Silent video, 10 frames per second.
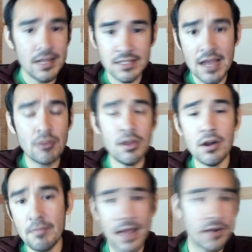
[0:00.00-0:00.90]
down
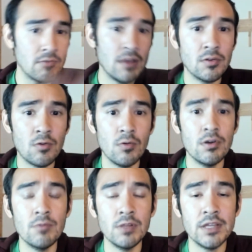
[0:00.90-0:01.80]
there and back around the
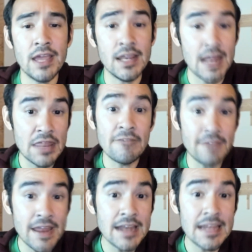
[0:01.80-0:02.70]
corner and really hit, and the
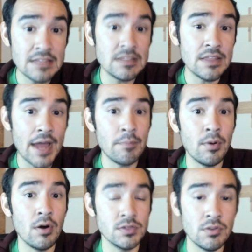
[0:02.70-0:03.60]
Fate is that
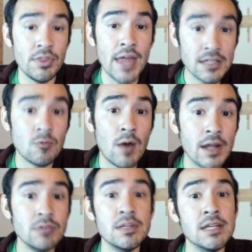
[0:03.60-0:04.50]
ball. So that's why
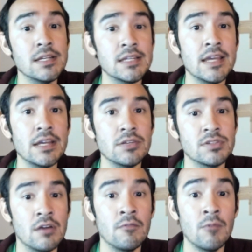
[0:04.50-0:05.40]
you need to get
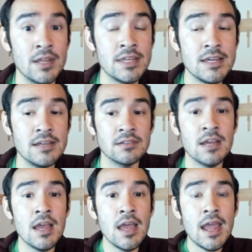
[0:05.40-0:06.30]
yourself one of these.
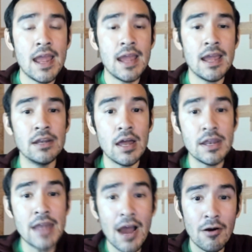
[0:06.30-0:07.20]
And
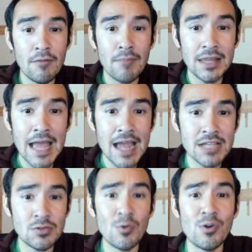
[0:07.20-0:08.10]
now my
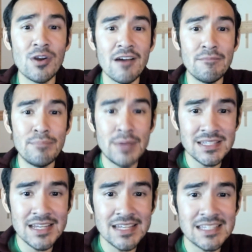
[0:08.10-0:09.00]
last order of
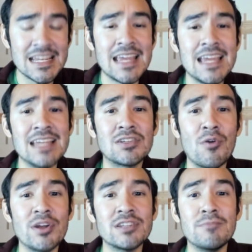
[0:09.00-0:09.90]
business is
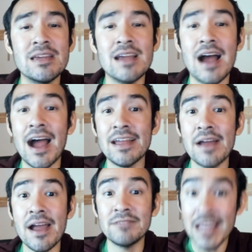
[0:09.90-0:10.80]
going to be, I
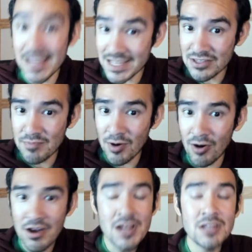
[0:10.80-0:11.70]
have taken this
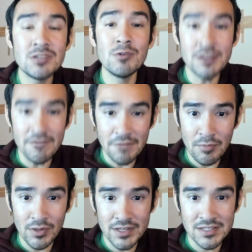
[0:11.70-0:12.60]
ball to a different
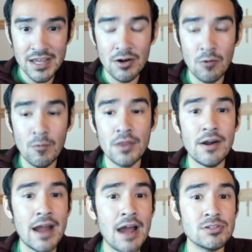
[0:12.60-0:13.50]
bowling center where
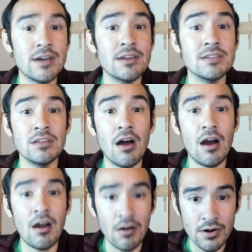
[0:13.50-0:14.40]
their house shot is a
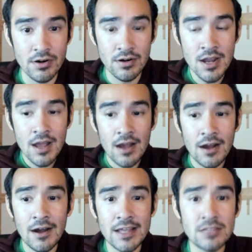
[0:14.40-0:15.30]
lot harder.
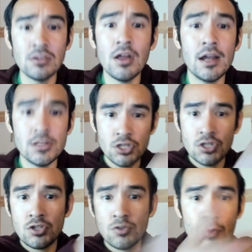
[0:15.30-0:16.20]
It's a lot
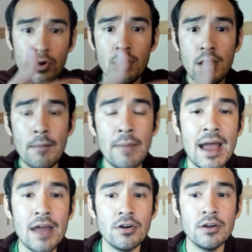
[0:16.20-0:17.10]
shorter
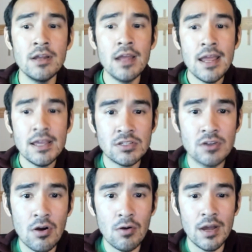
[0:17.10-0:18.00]
pattern.
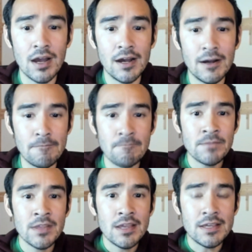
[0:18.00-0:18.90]
So
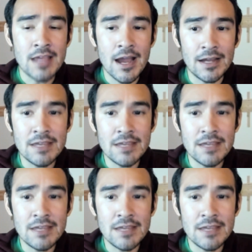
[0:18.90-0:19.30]
yeah,